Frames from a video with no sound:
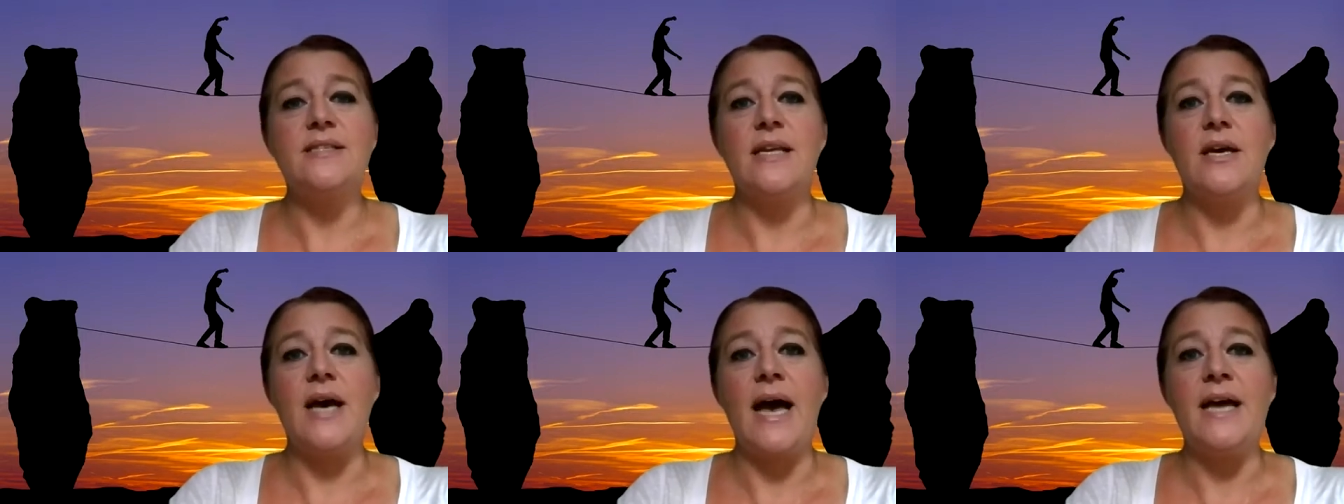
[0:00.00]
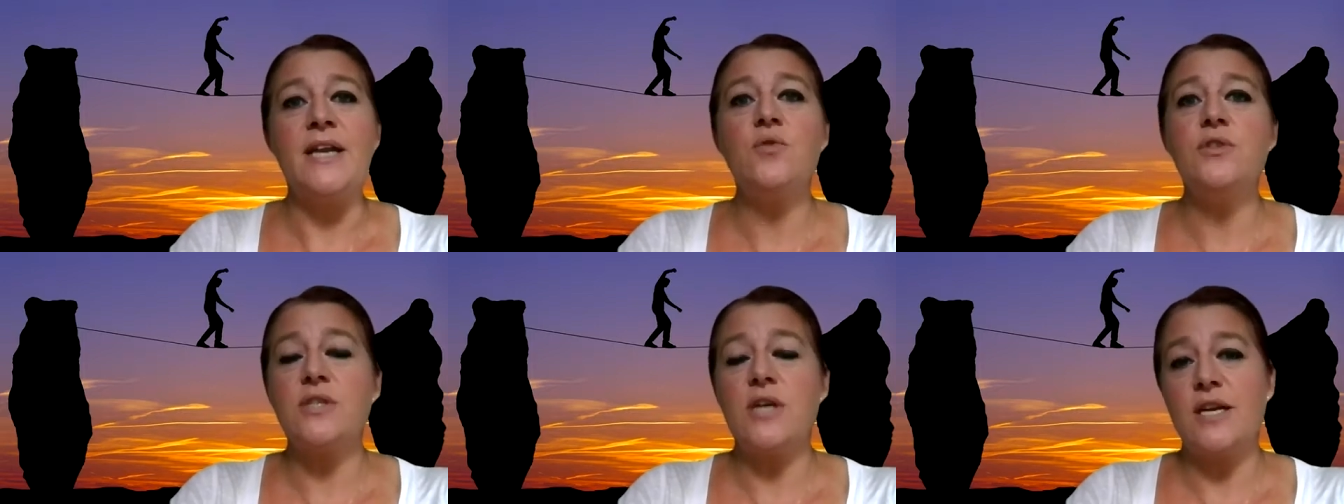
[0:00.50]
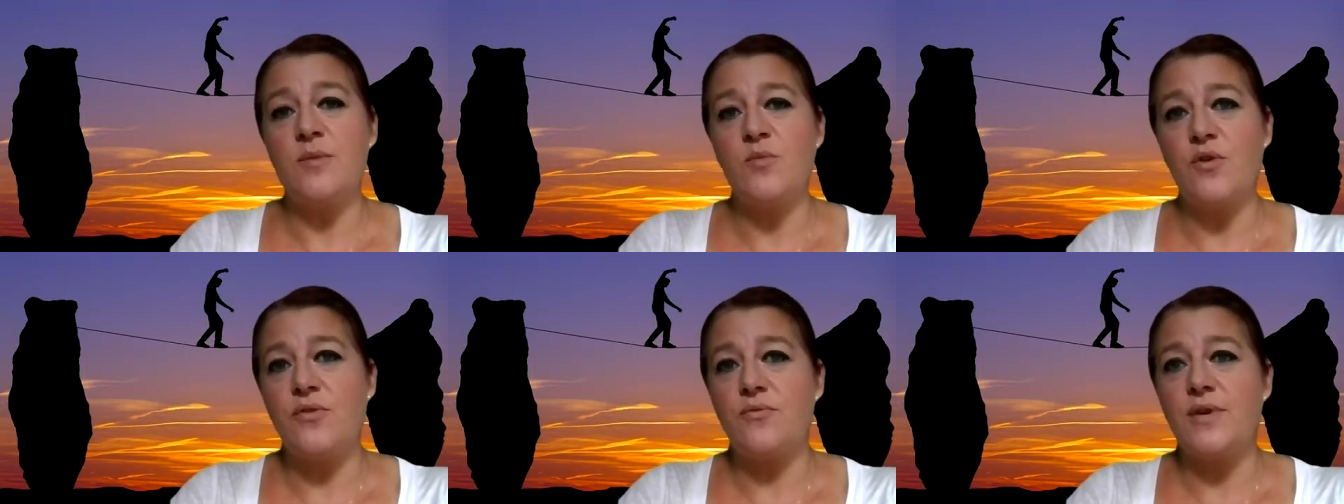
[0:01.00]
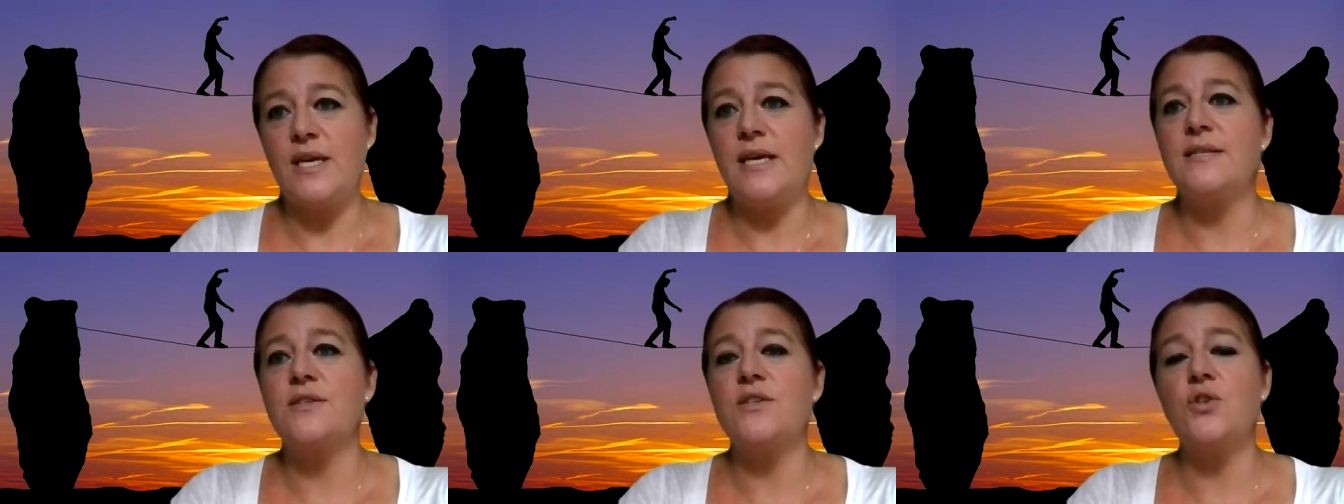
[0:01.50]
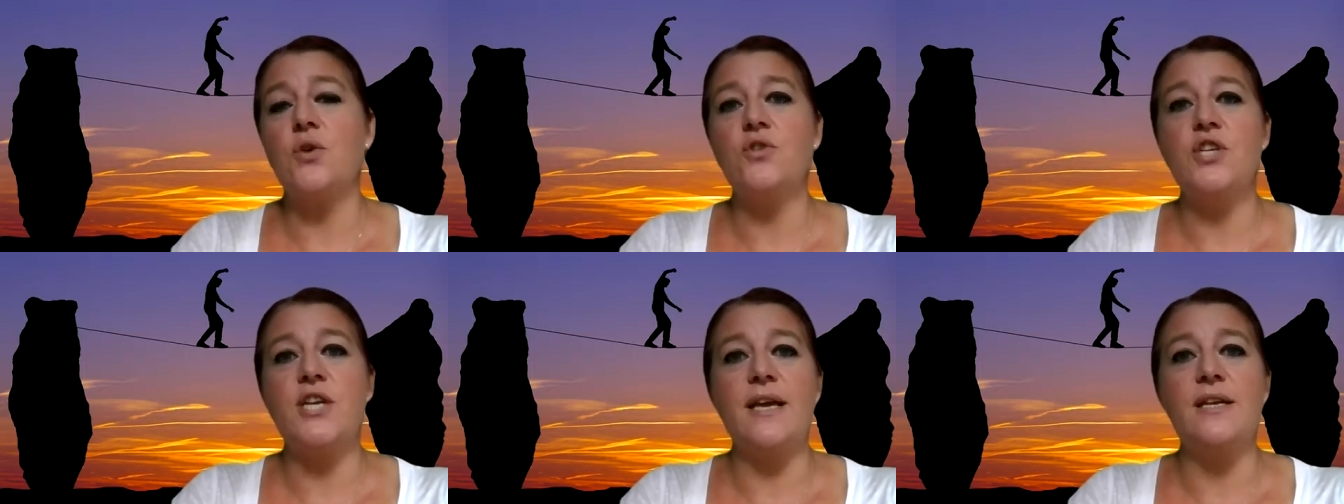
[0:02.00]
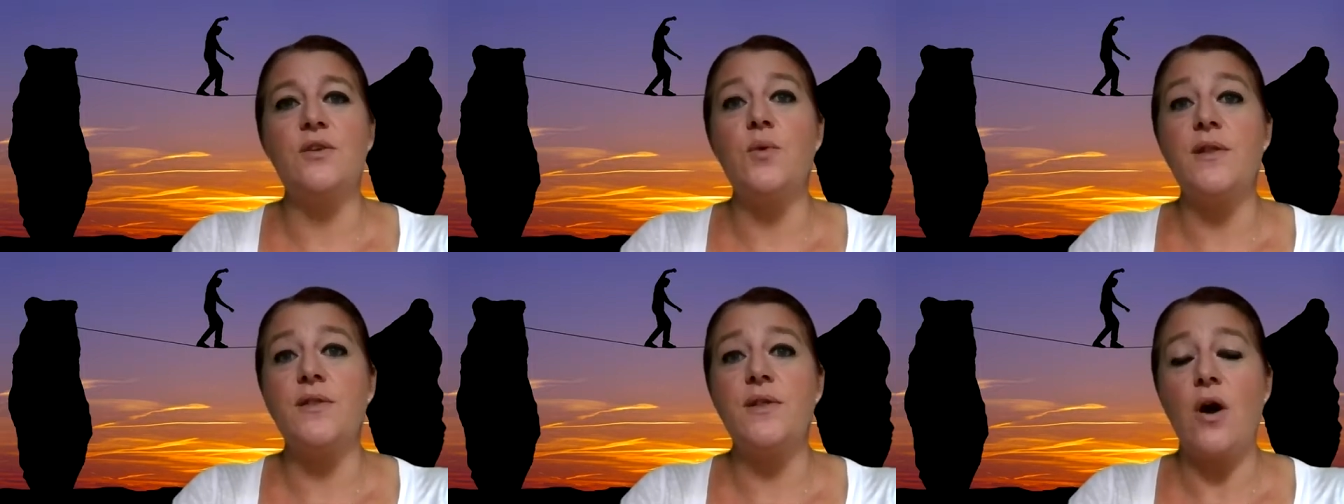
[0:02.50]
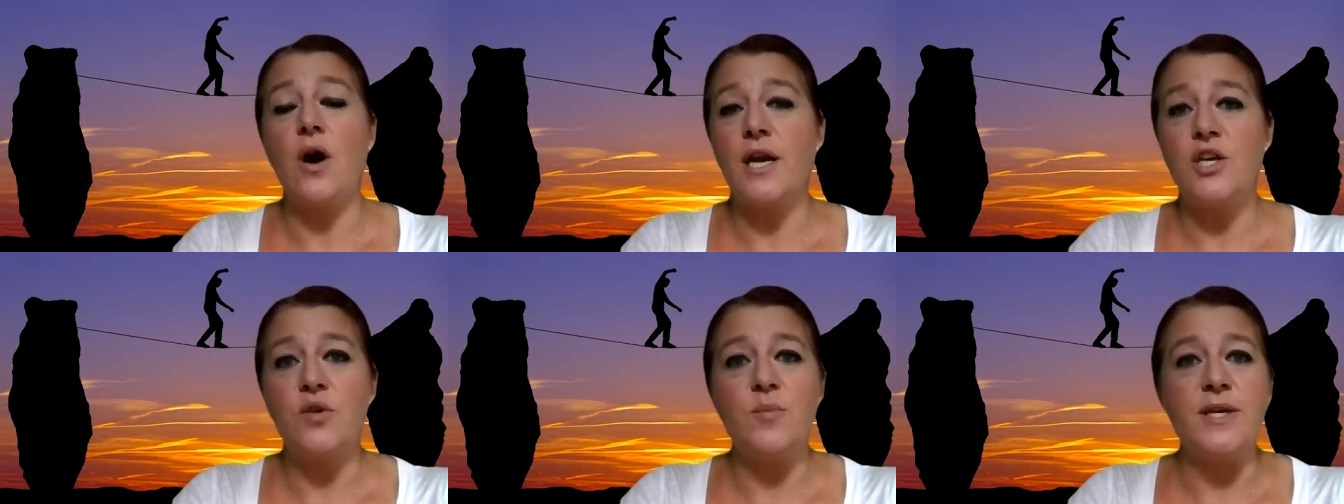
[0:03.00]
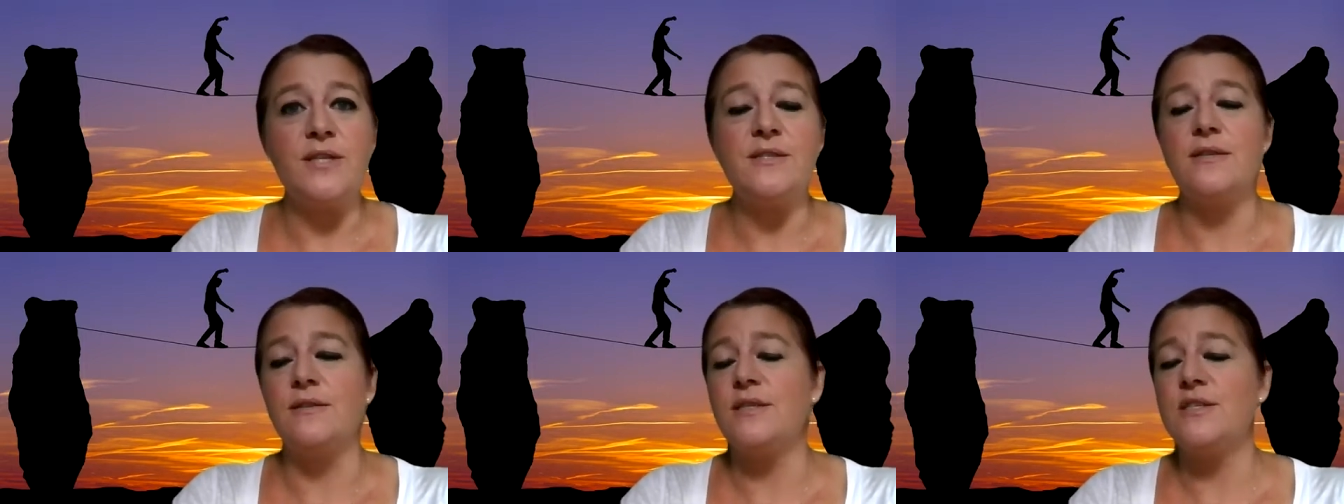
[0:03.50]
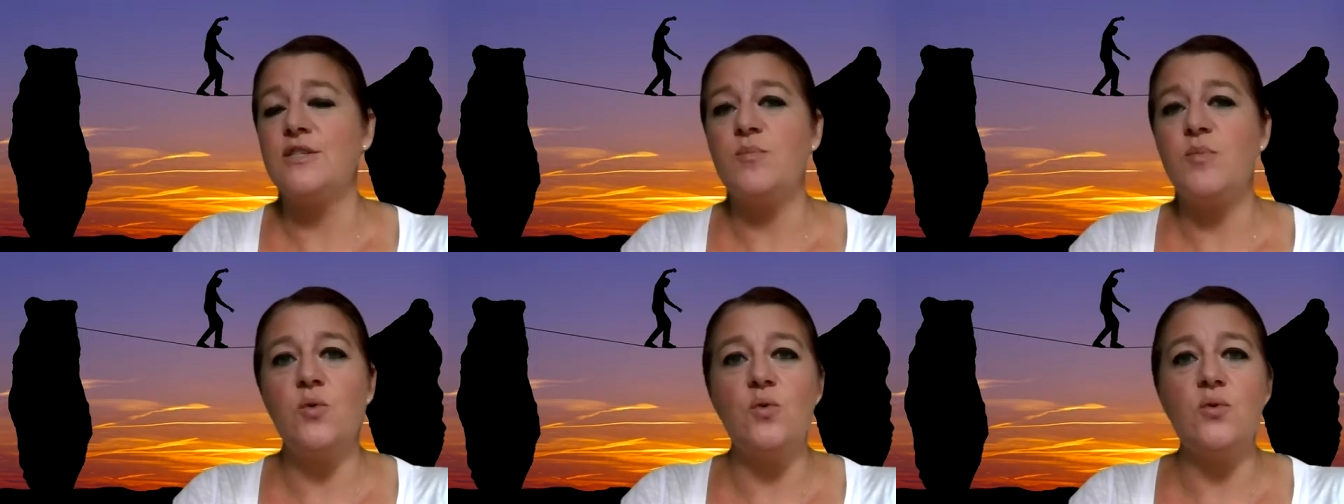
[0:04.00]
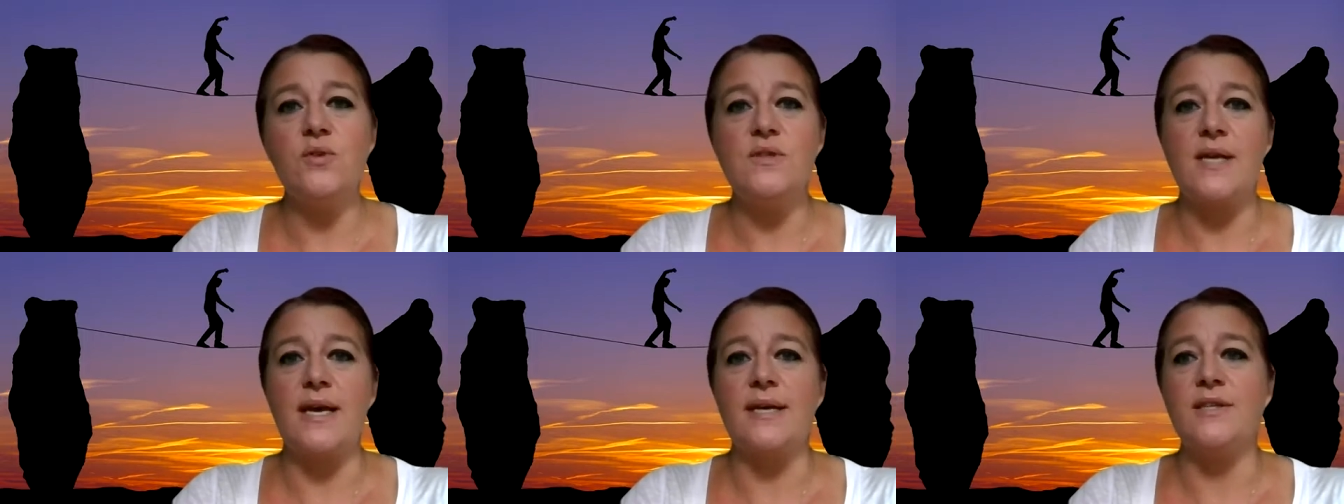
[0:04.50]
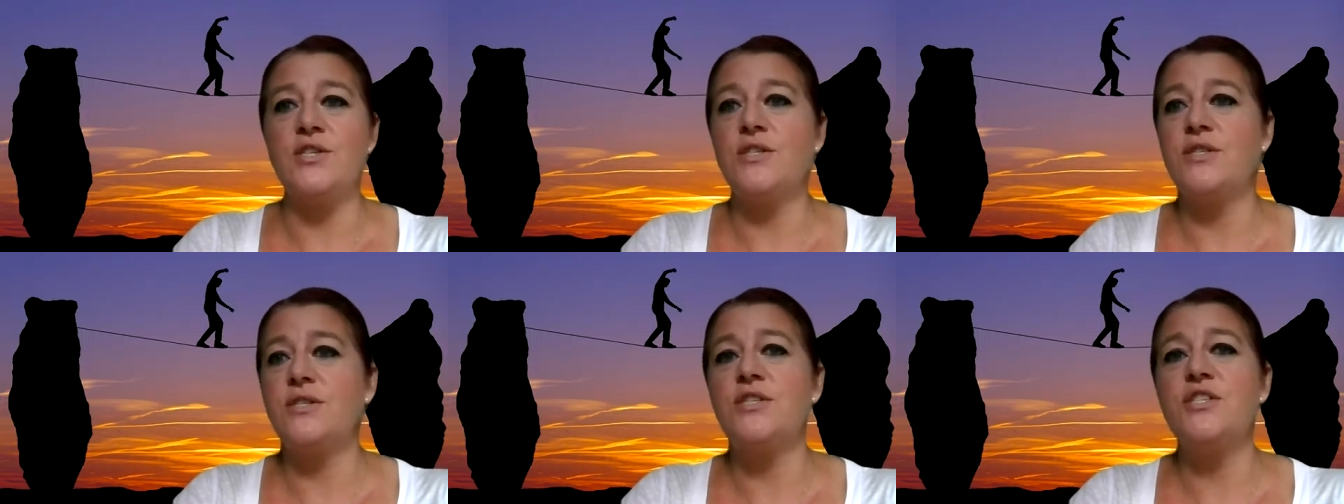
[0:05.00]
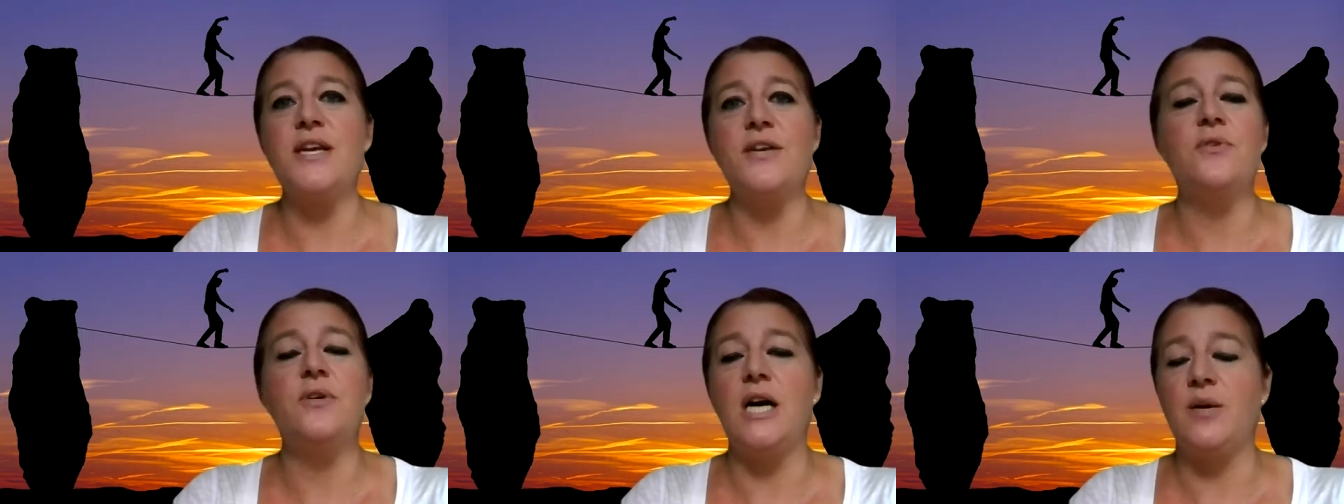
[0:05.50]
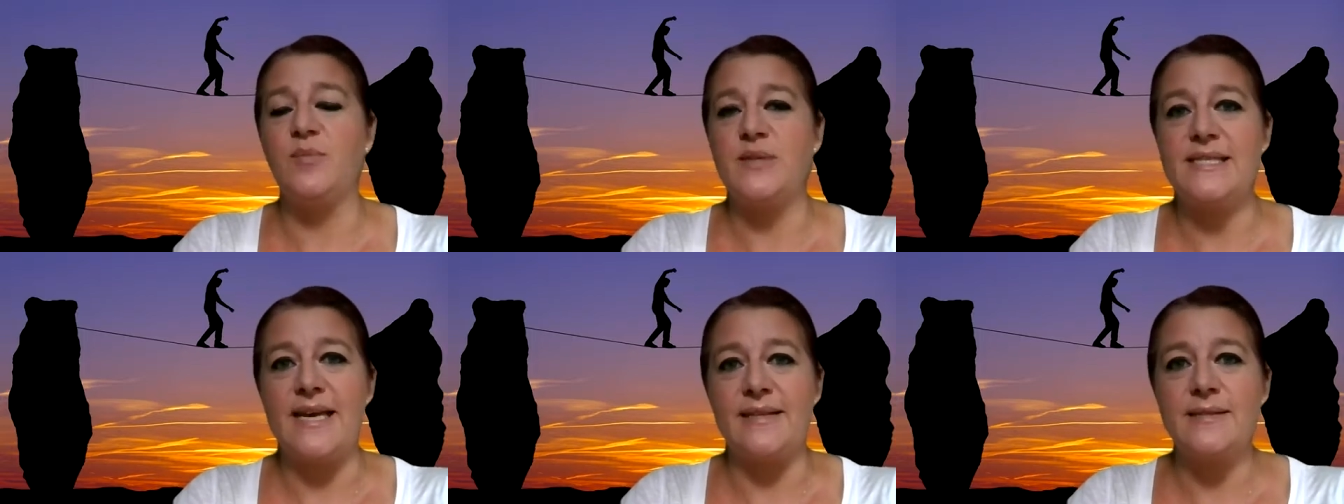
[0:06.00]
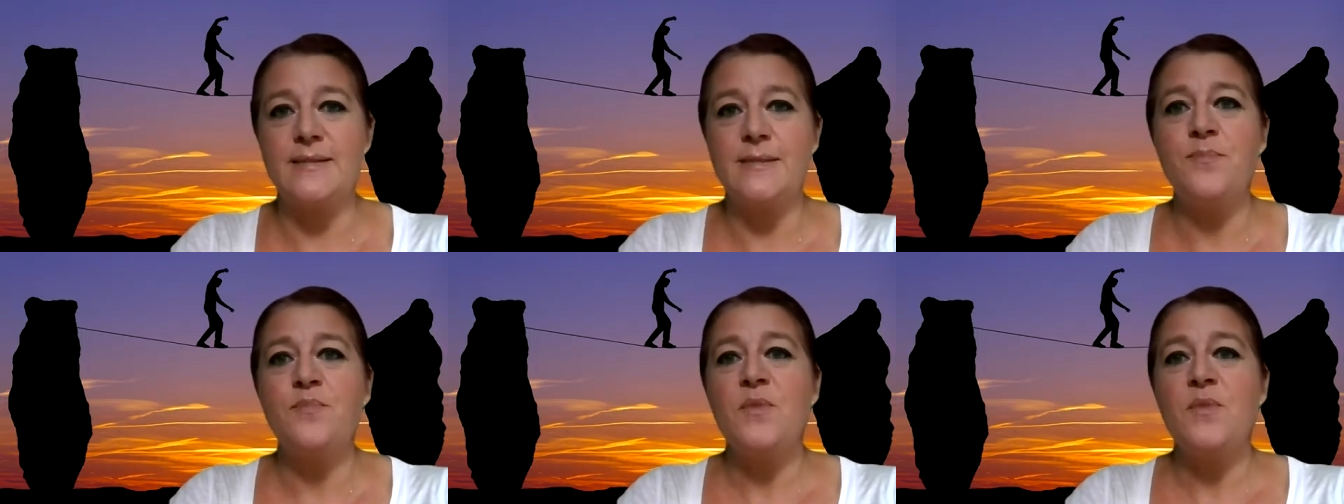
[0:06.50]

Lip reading: the annual star number 3 is associated with arguments and disputes and just general upsets.